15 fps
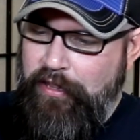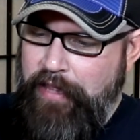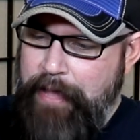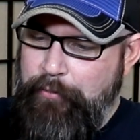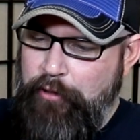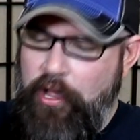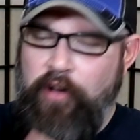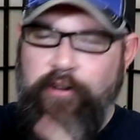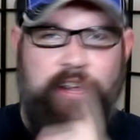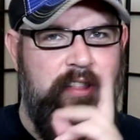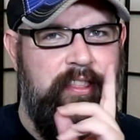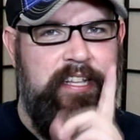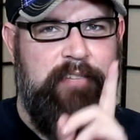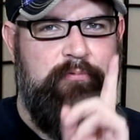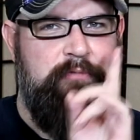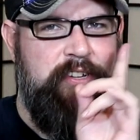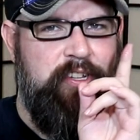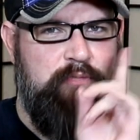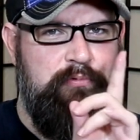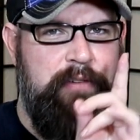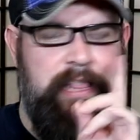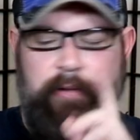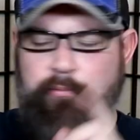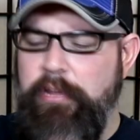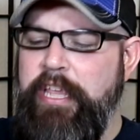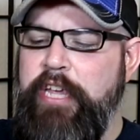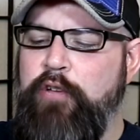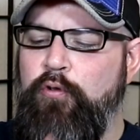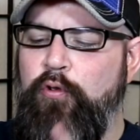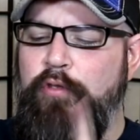The label art on this one is really,
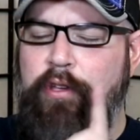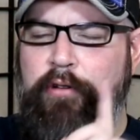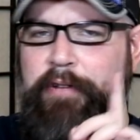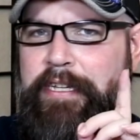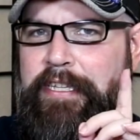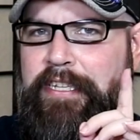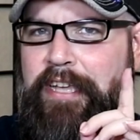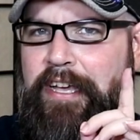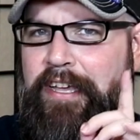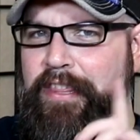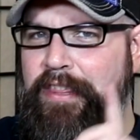really cool, though it's